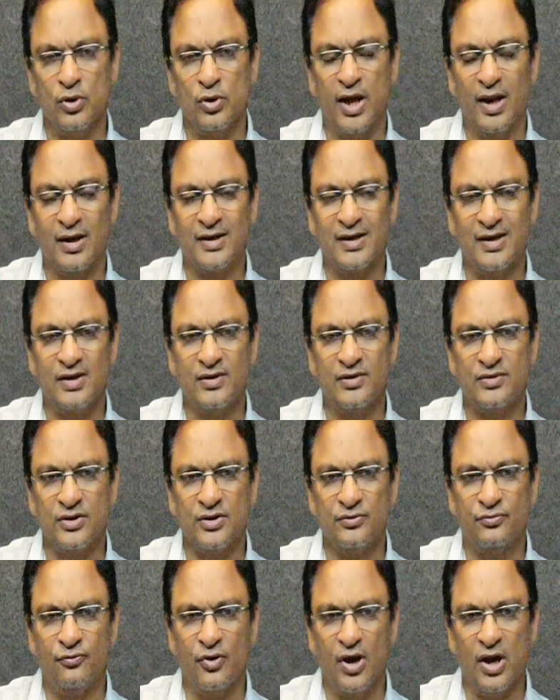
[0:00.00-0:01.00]
allocate
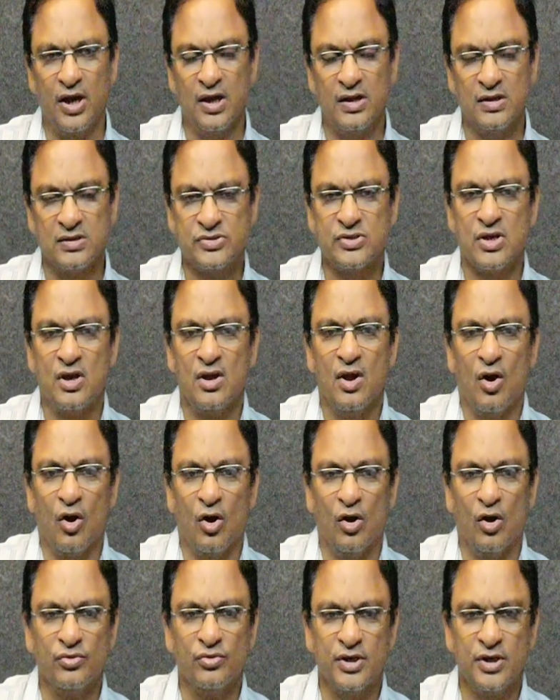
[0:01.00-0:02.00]
the files
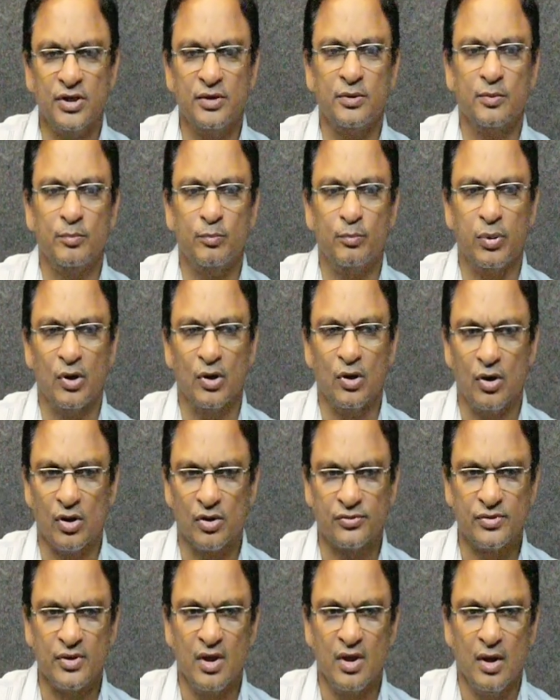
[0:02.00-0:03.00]
on the
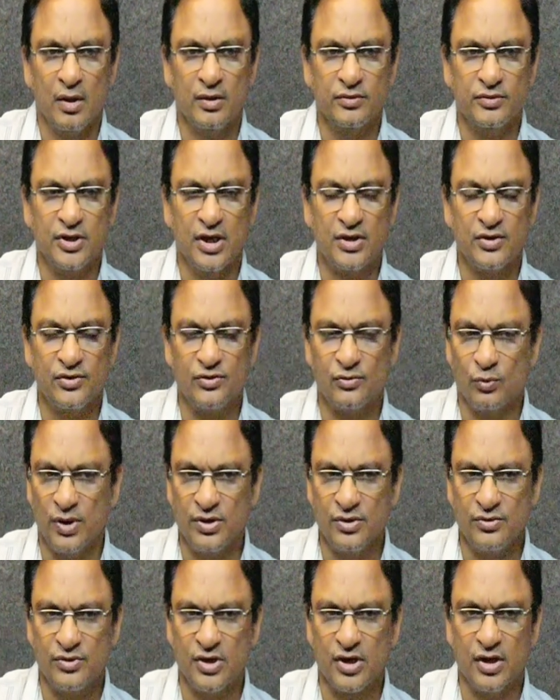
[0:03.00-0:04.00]
blocks. That is, one
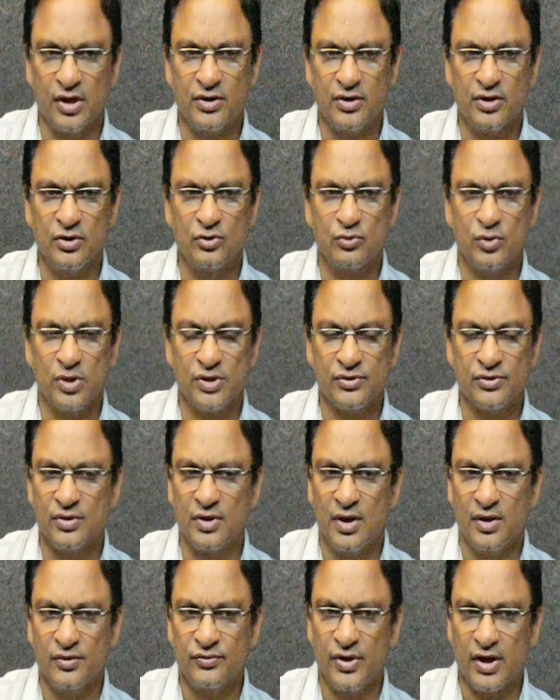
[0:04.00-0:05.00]
is the contiguous,
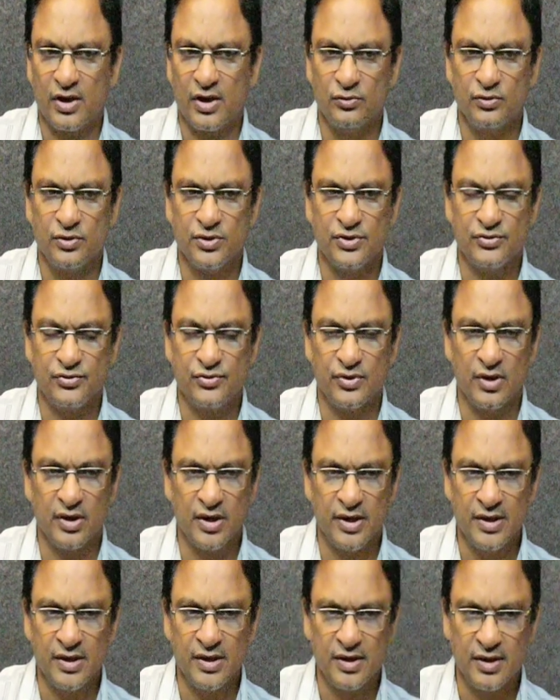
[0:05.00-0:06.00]
second one is the
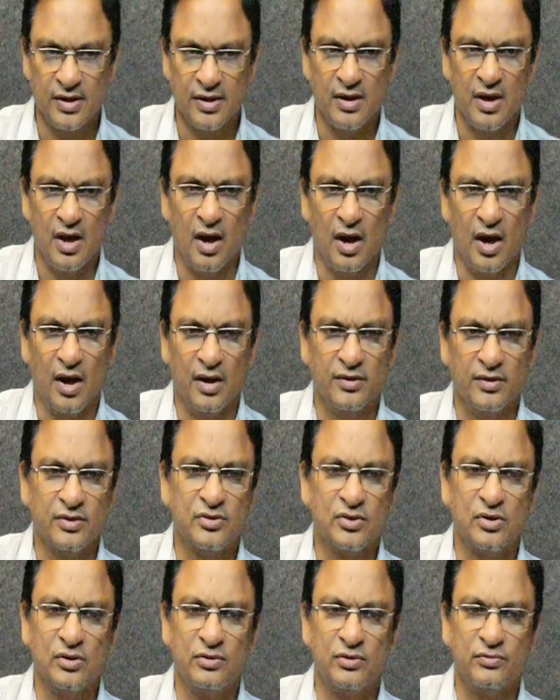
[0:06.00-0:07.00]
linked, and the
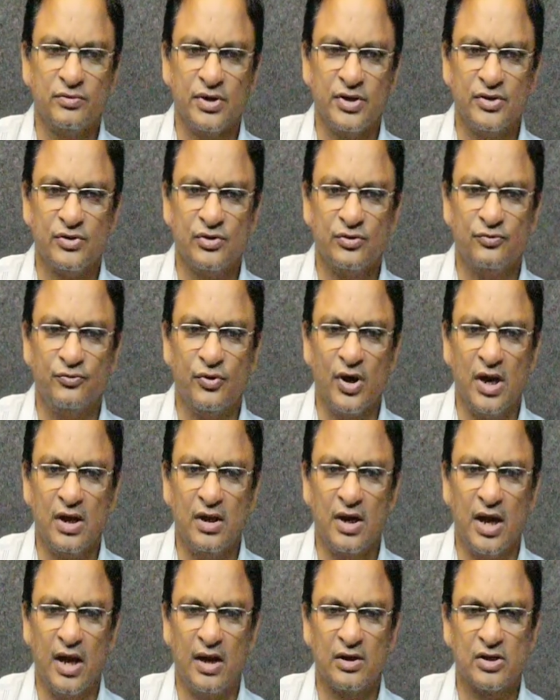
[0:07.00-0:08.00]
third one is the
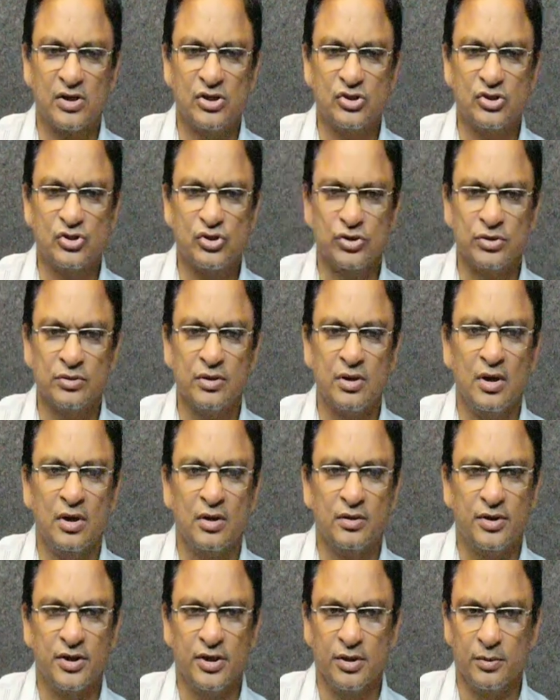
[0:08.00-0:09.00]
file allocation
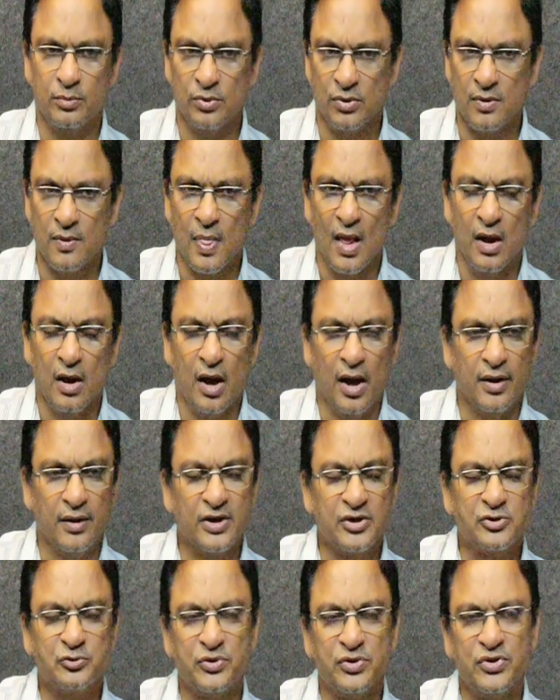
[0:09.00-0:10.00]
table. And
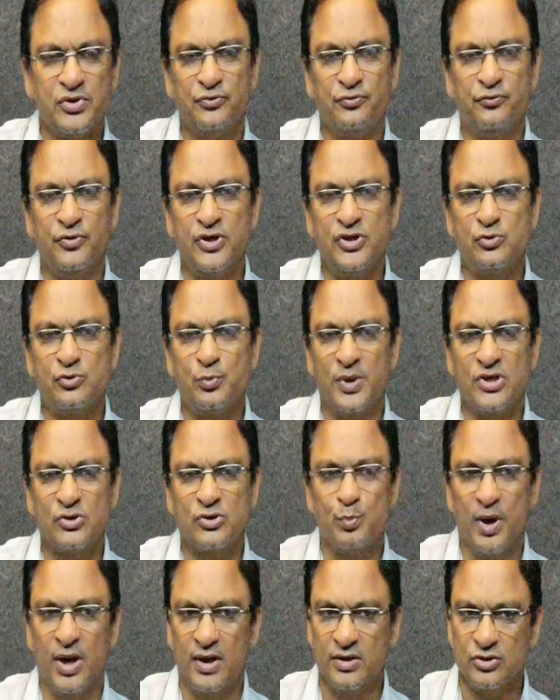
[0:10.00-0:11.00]
next one is the free space
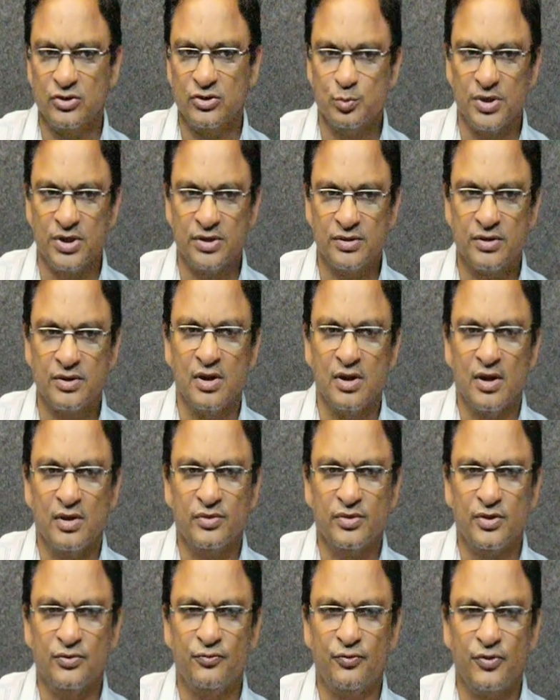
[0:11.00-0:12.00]
management.
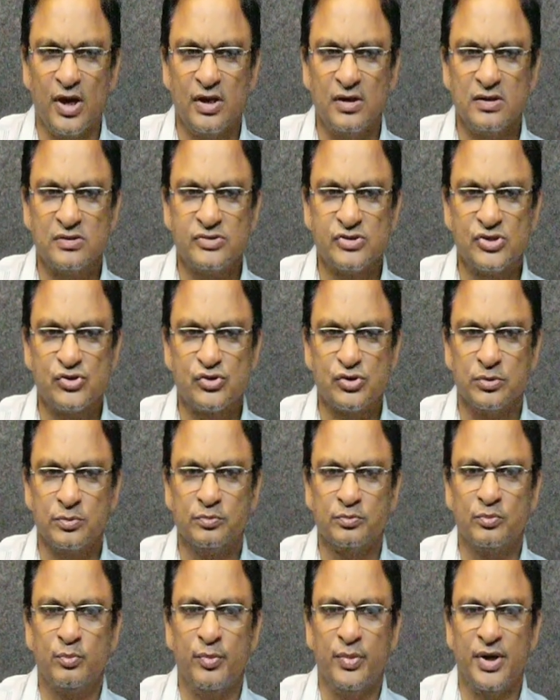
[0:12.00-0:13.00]
The file
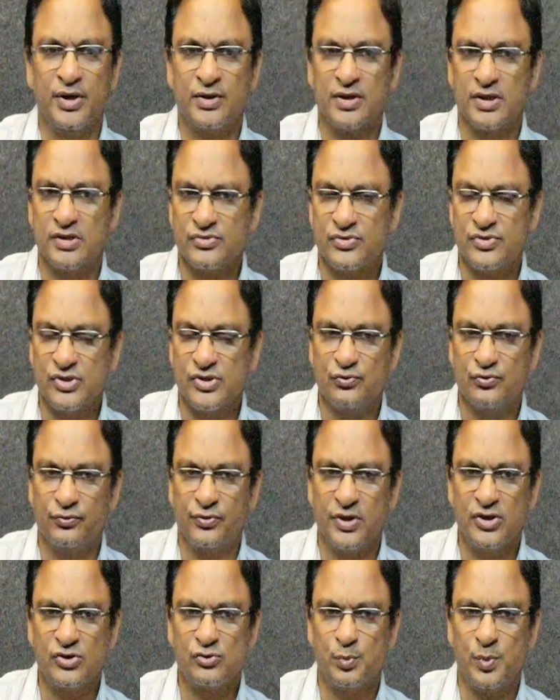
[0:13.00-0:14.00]
system maintains this
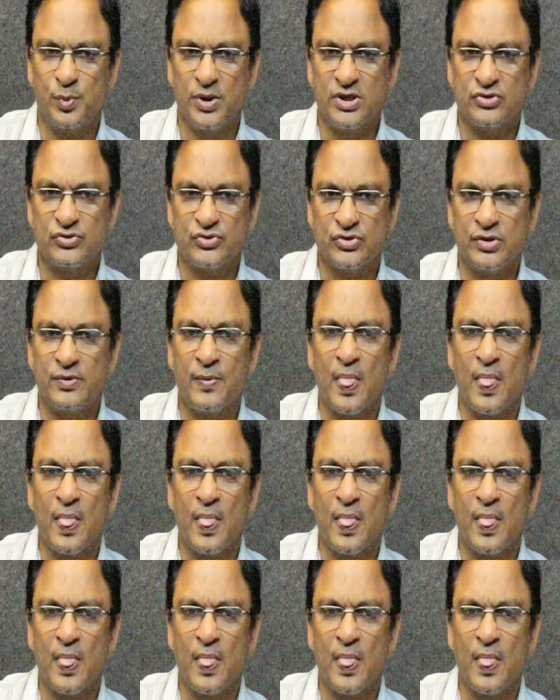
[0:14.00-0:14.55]
free space